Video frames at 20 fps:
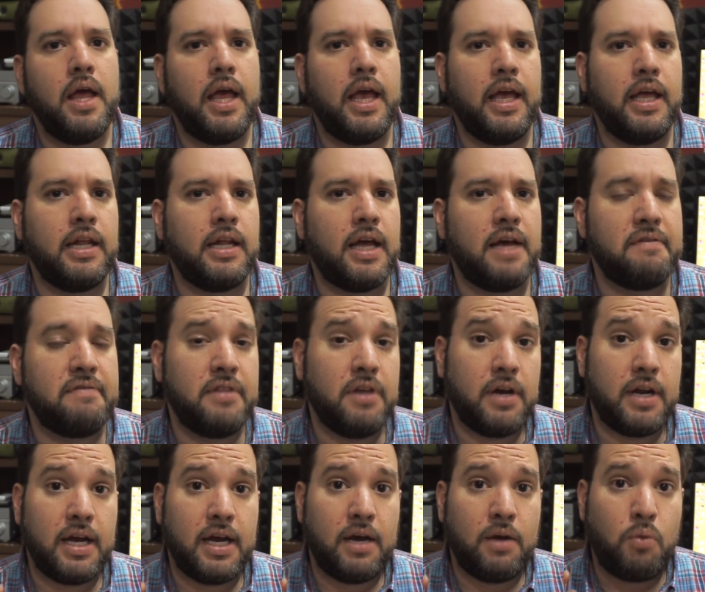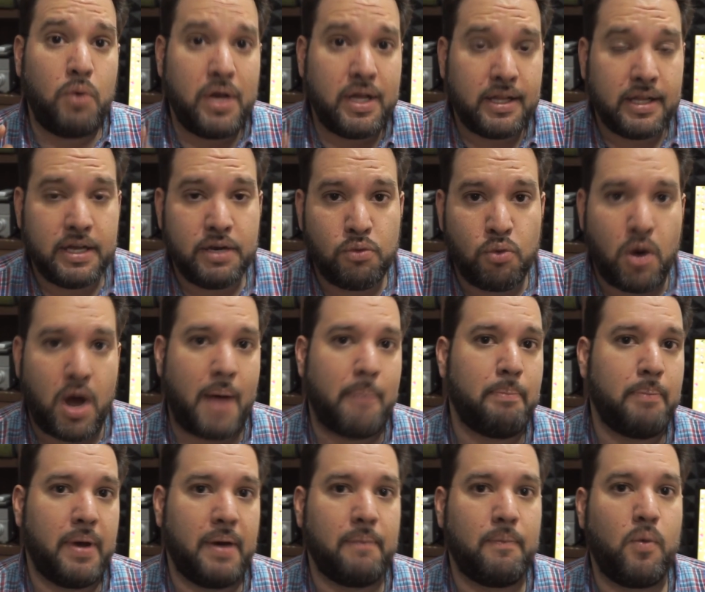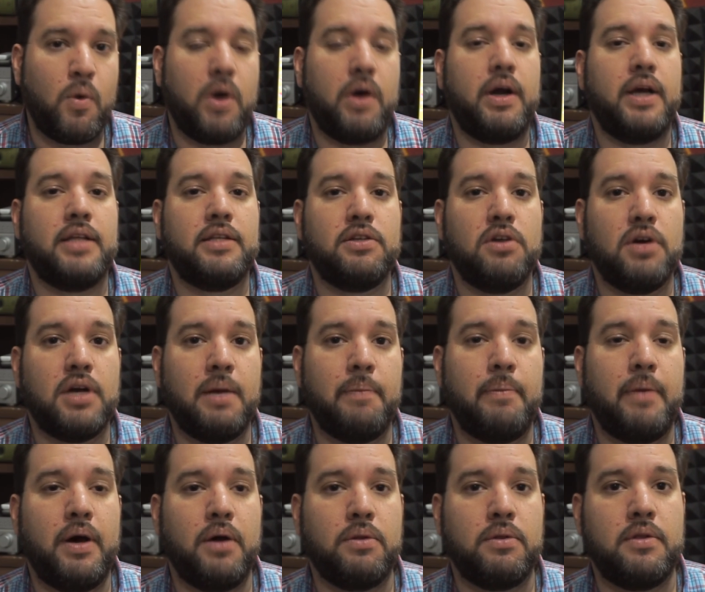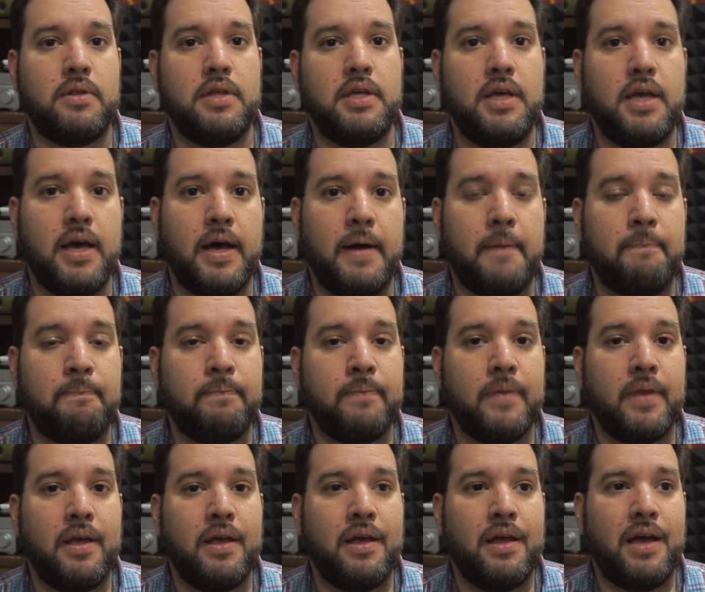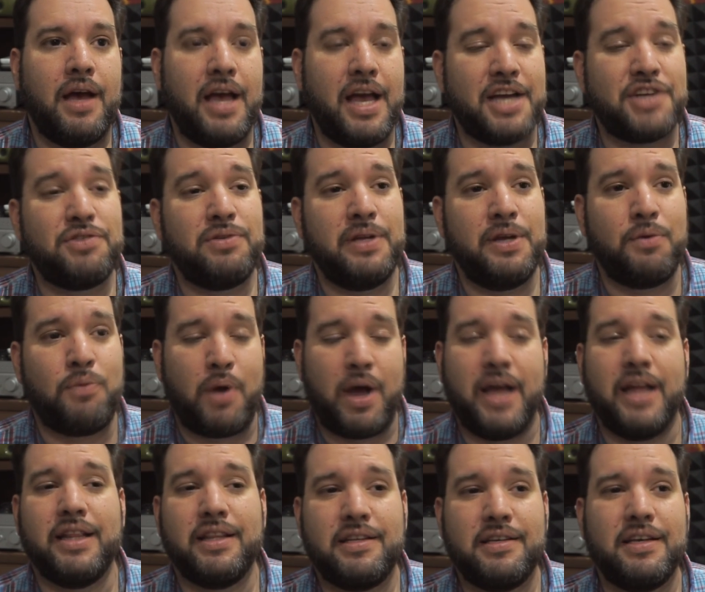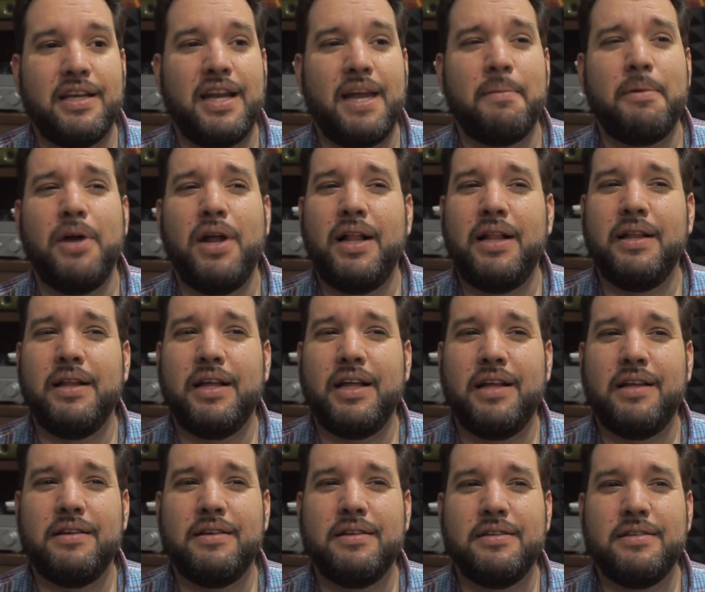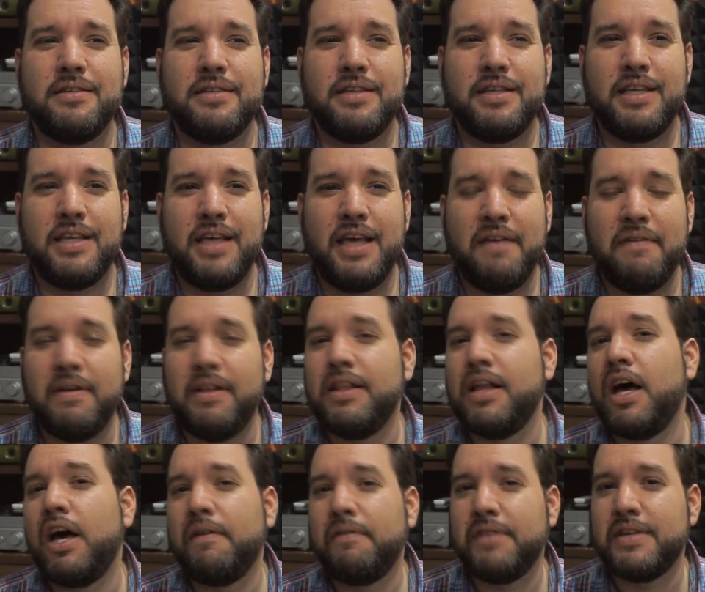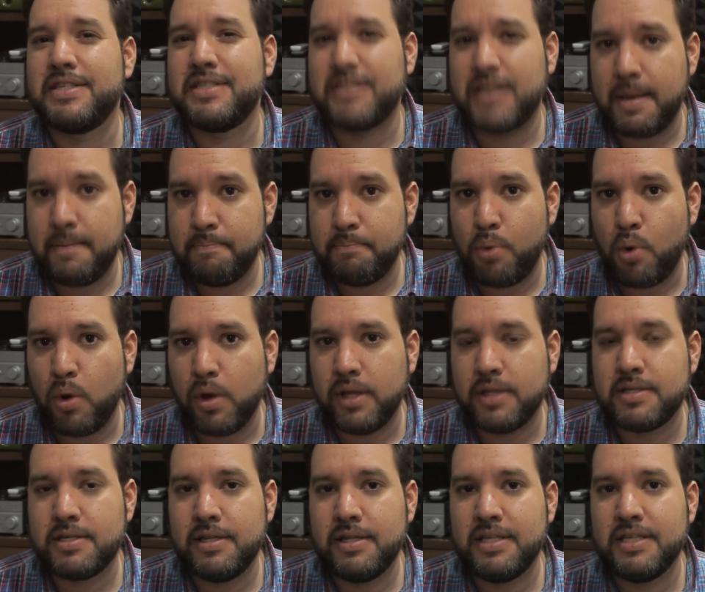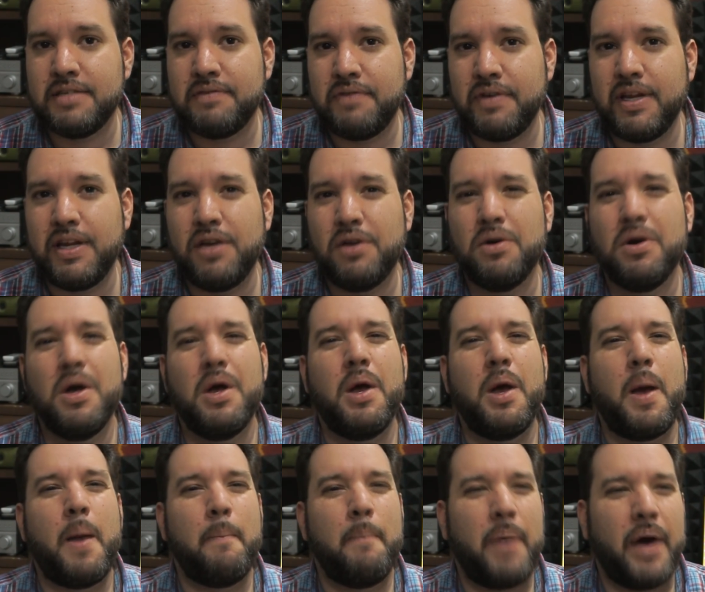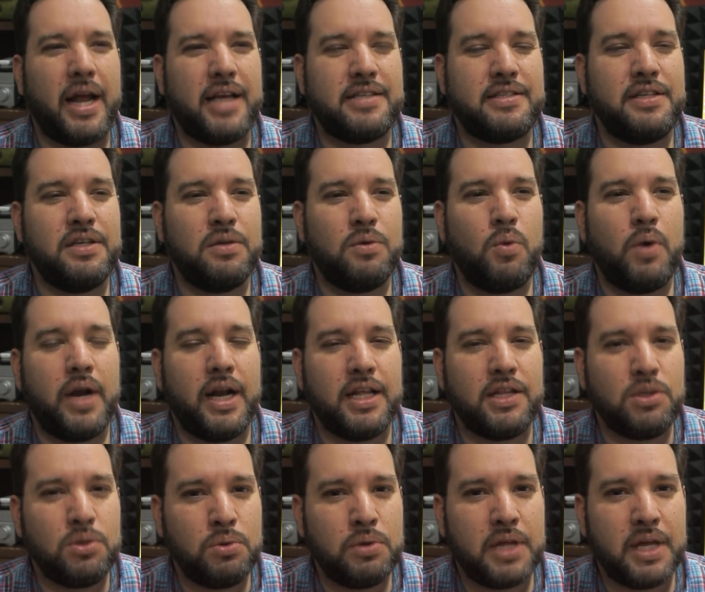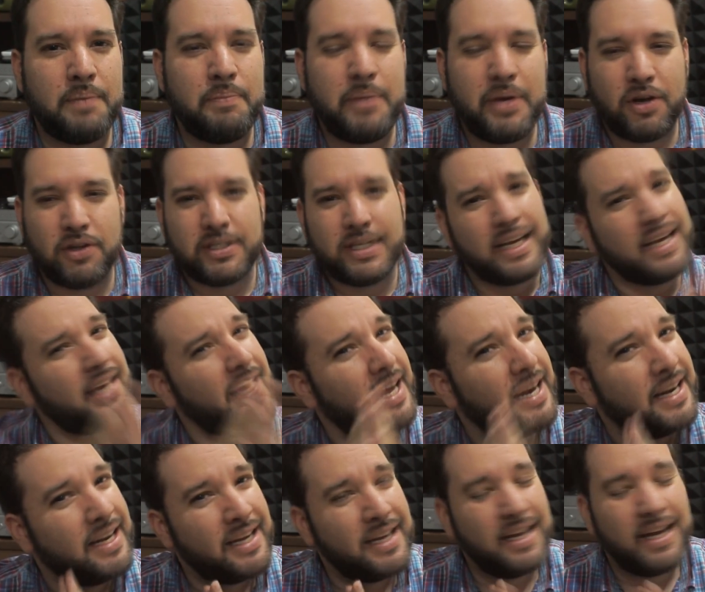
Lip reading: And I've done a weekly wrap-up where I talk about I actually rant, and I'm gonna give a lot of the same points in this video, but I still wanna do them because, again,